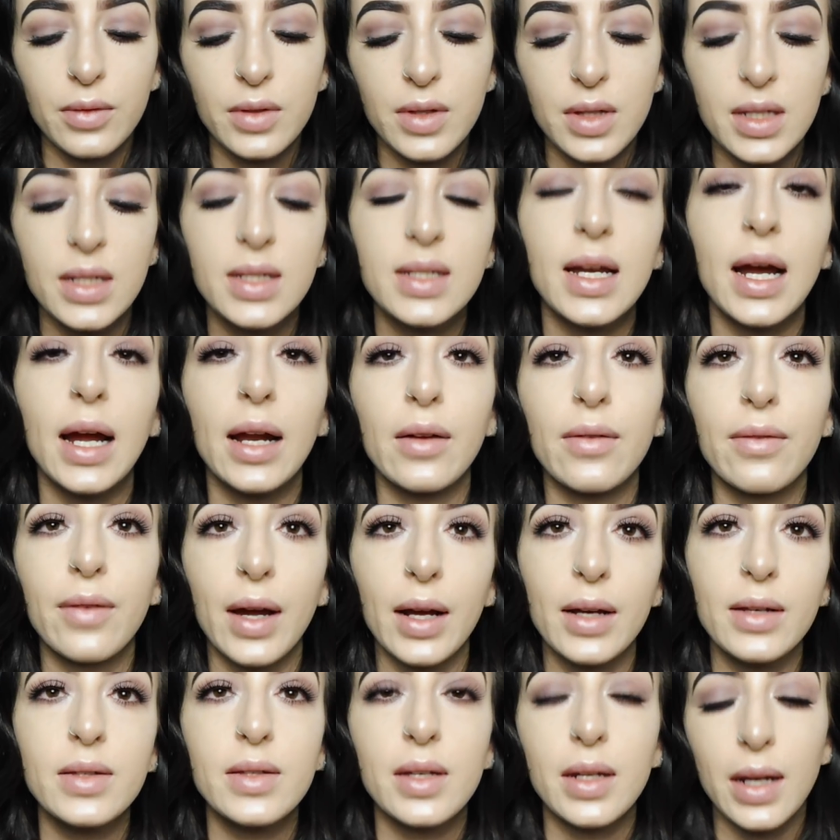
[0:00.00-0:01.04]
the side
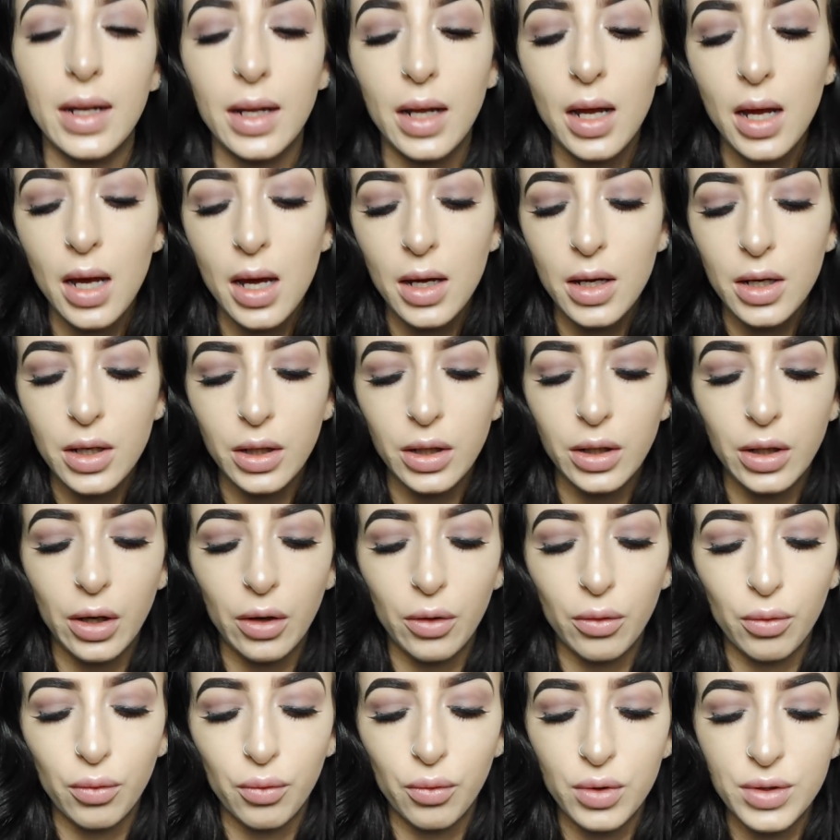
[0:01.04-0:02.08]
effects and, you
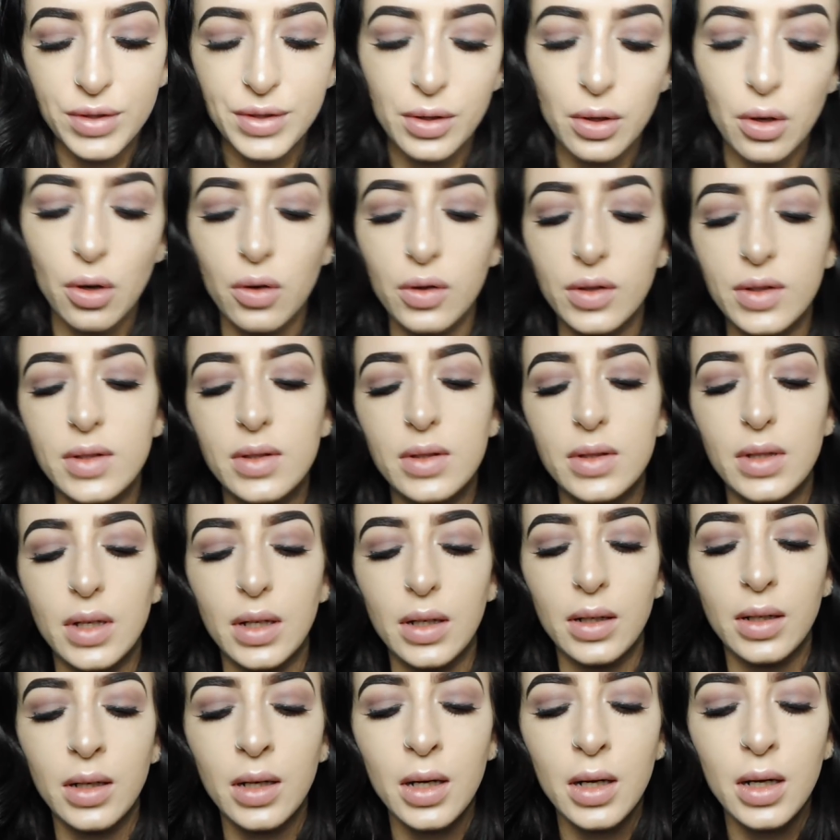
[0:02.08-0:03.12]
know, results and
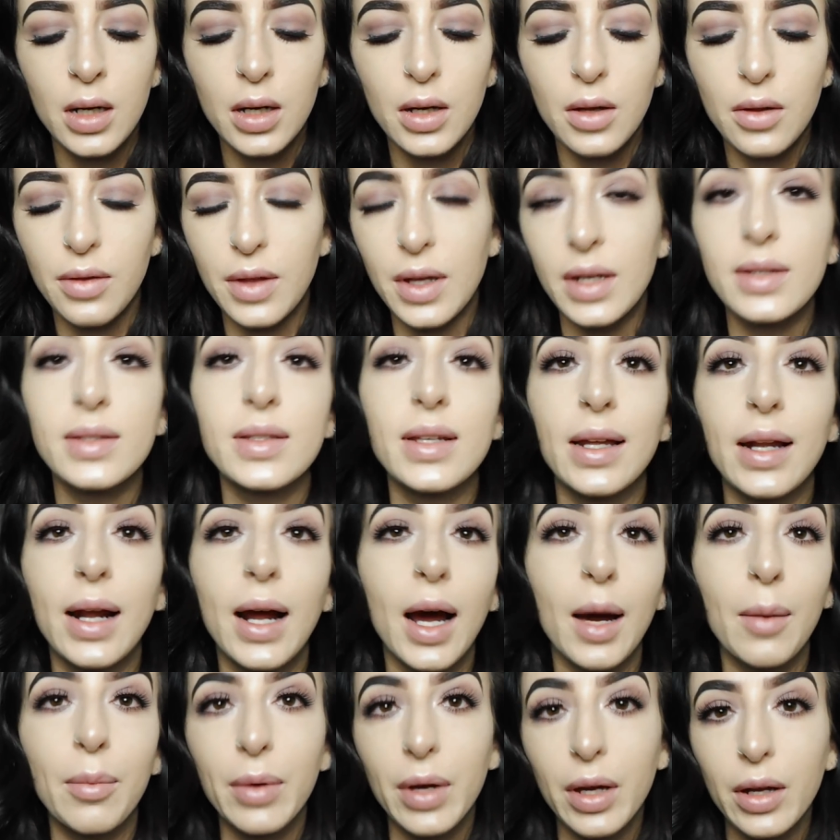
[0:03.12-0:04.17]
things that
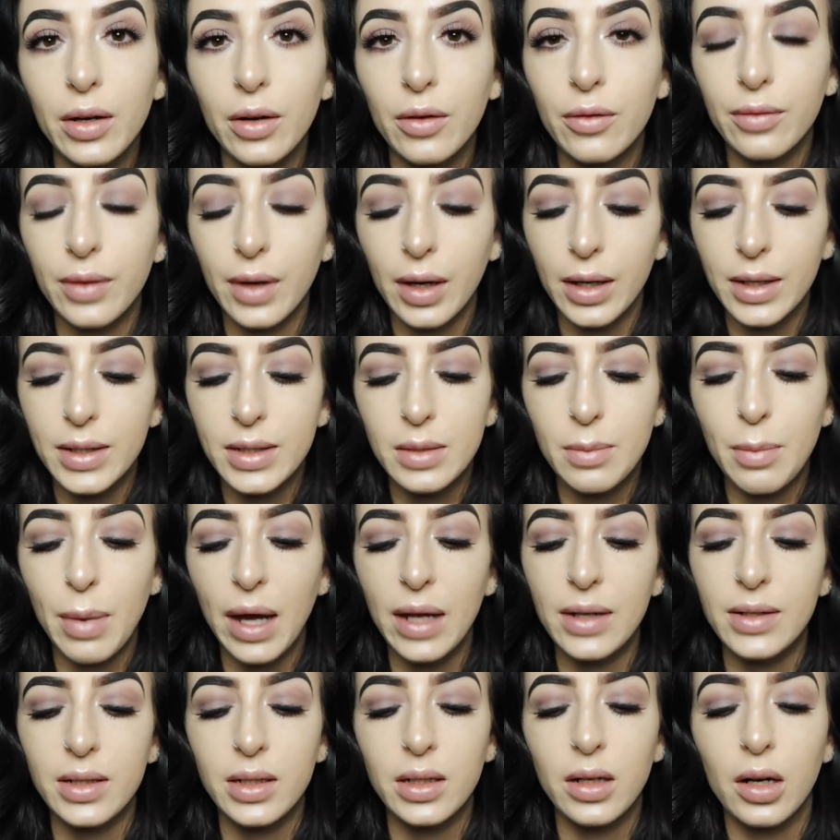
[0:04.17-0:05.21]
happen are very
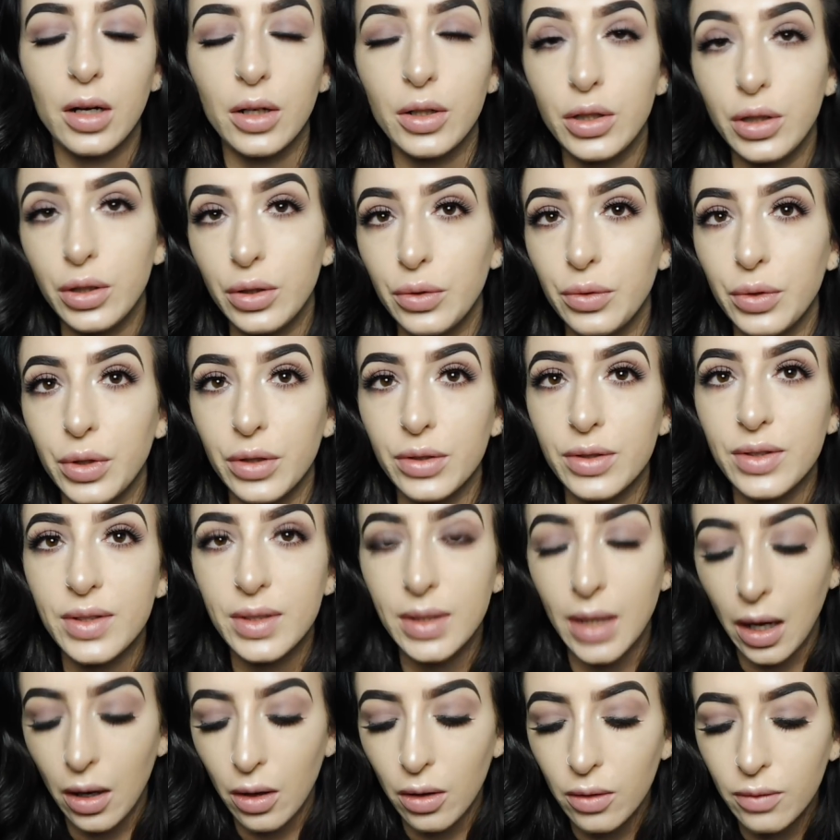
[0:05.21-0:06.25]
dependent on you
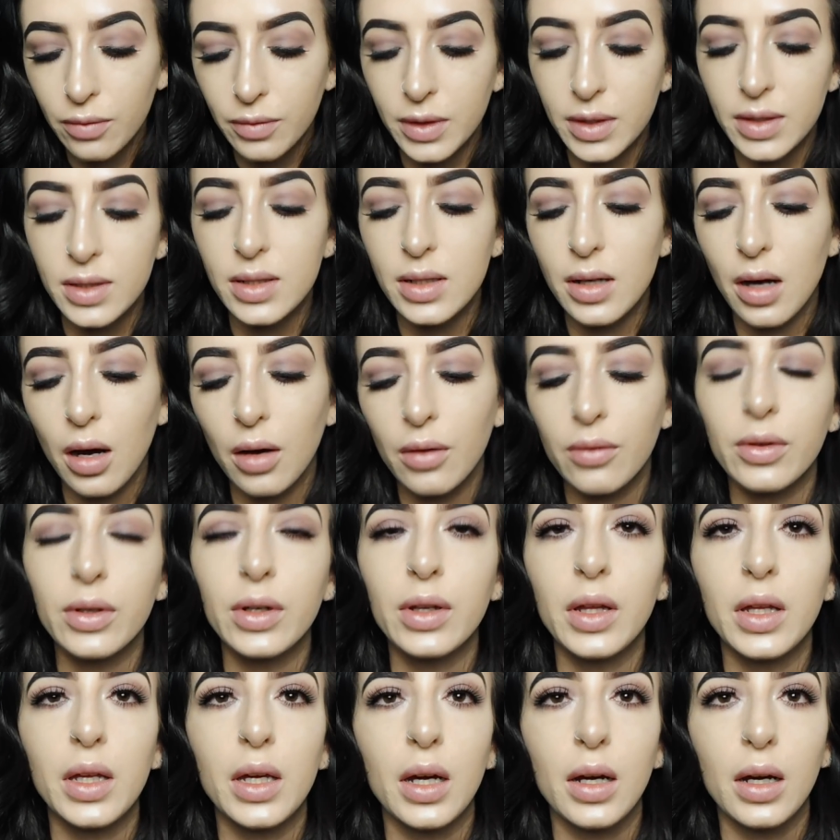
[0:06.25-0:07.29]
yourself. It's not
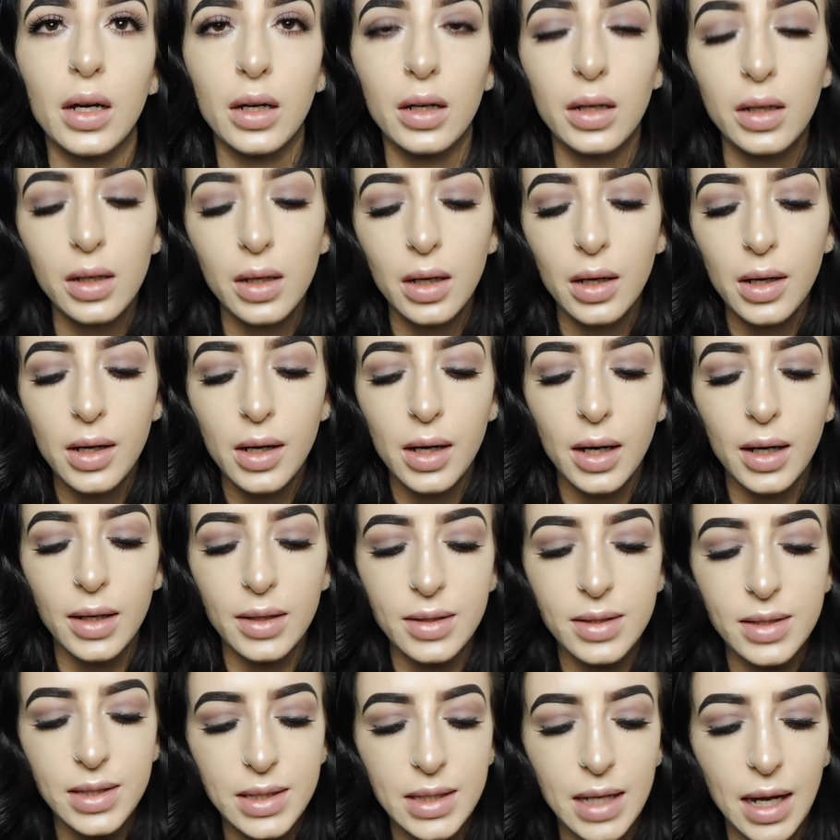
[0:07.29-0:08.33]
really a
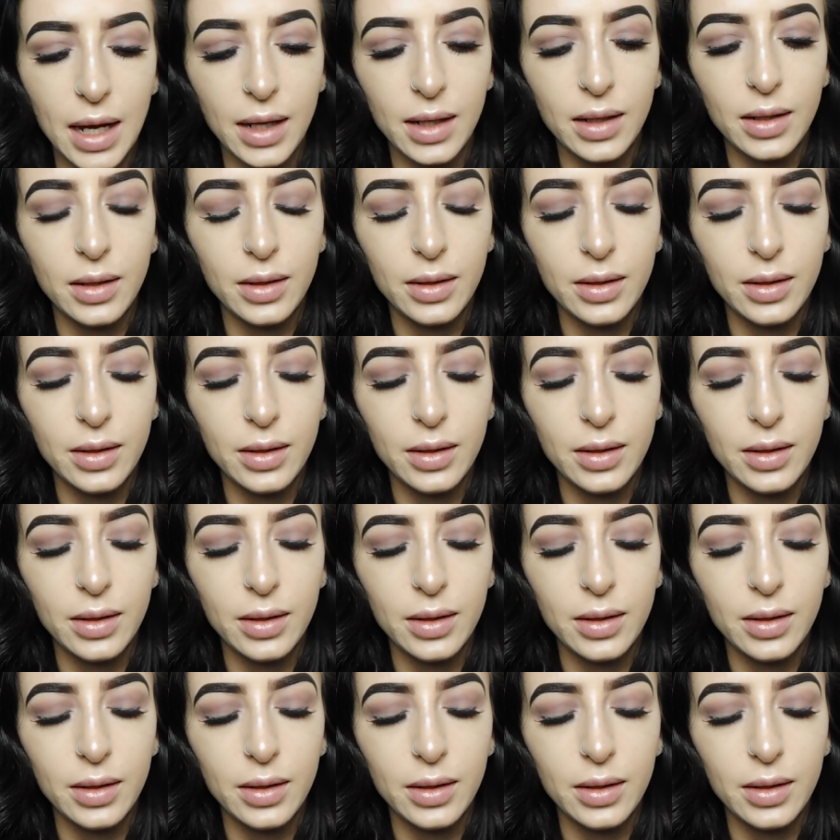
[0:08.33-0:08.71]
set,